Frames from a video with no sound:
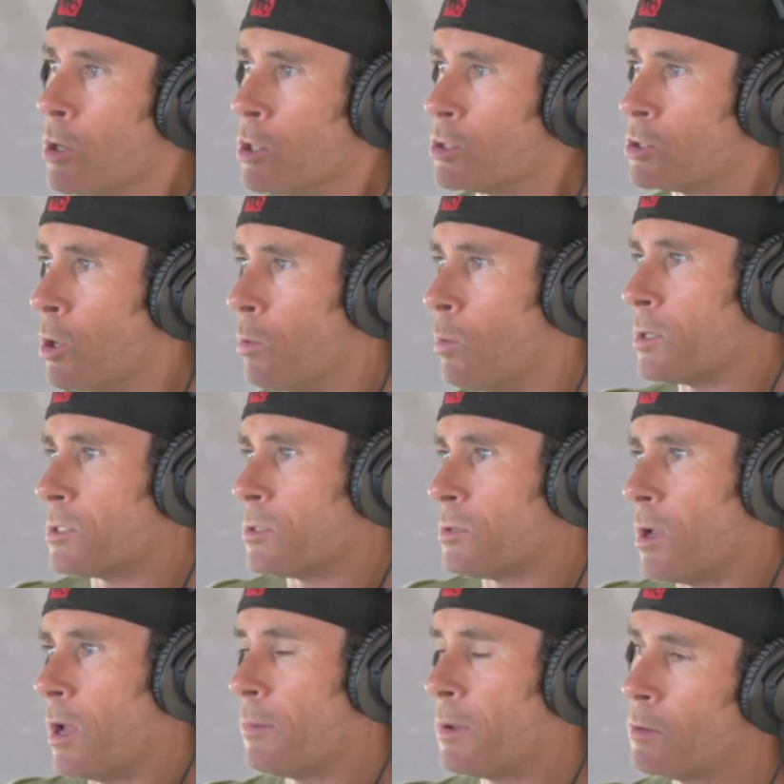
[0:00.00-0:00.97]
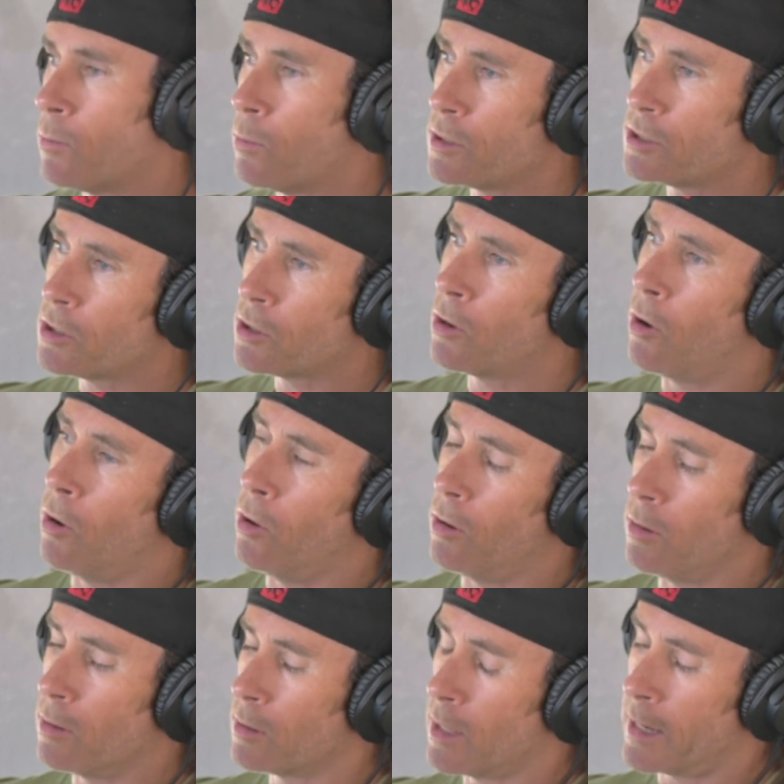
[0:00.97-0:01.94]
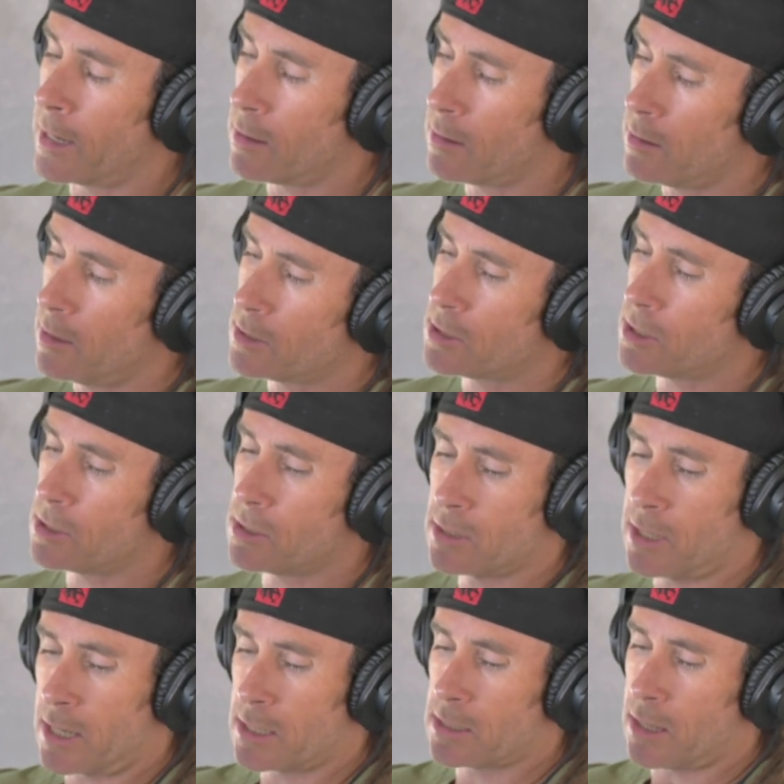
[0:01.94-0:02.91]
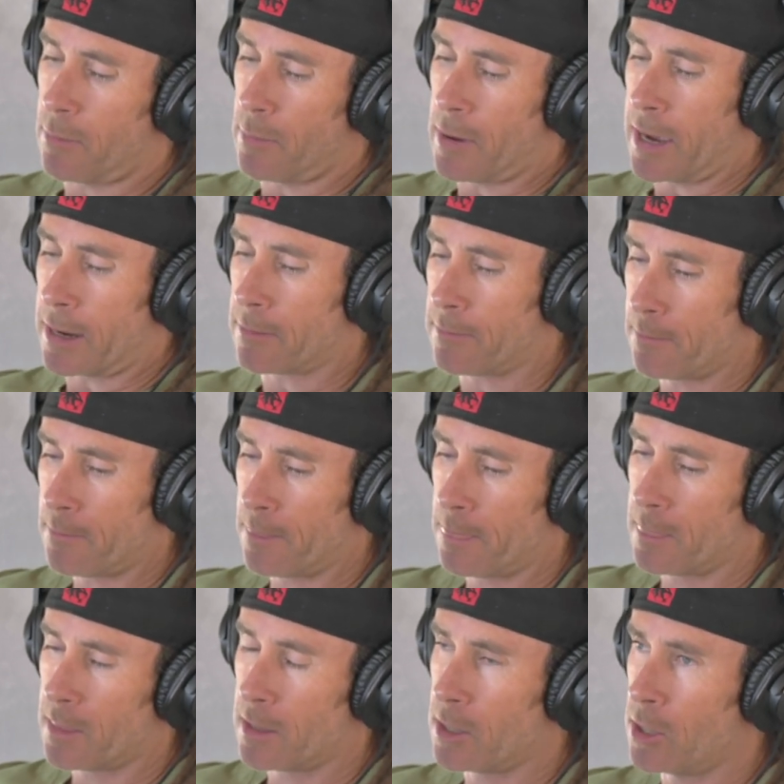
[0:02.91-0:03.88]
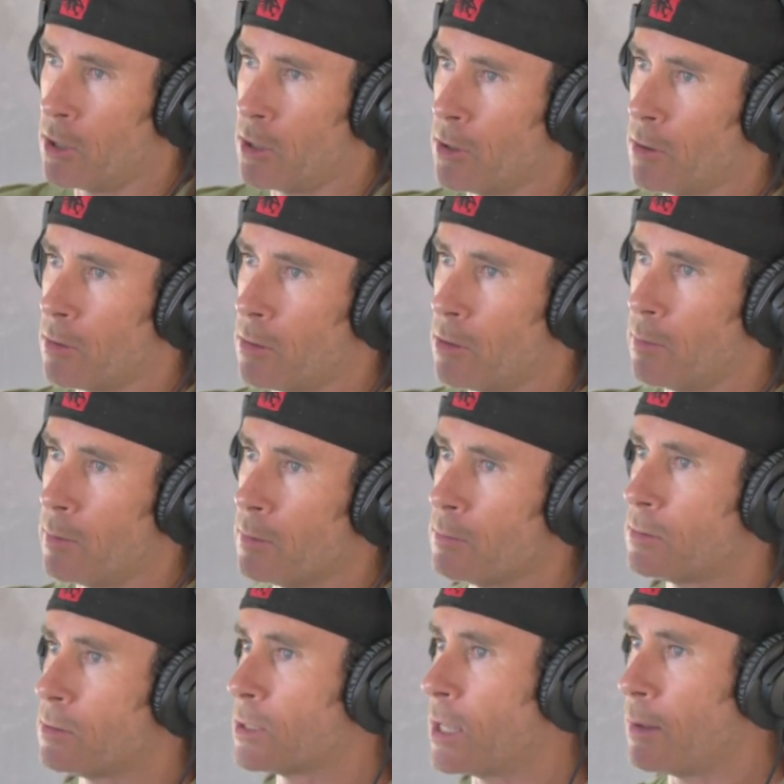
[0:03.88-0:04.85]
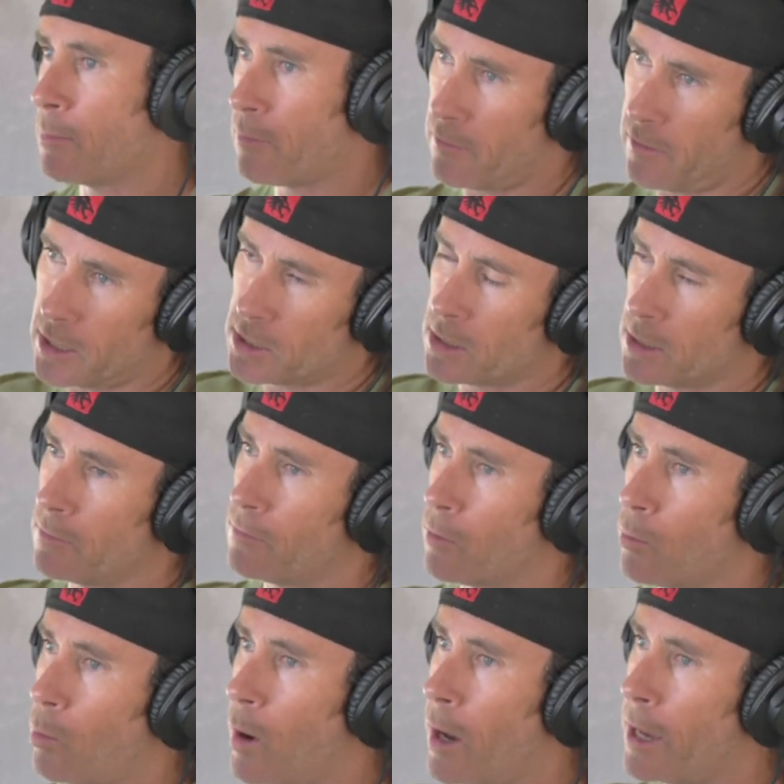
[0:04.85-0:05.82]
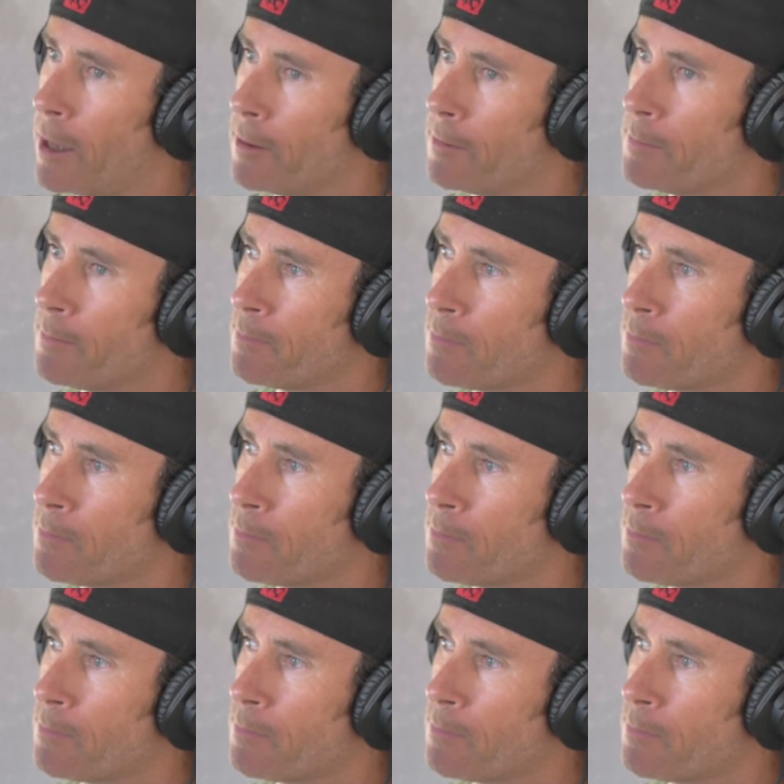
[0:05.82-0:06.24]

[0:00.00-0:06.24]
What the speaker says: So what's your goal? Like, let's just take a step back. You've been skiing professionally for a while.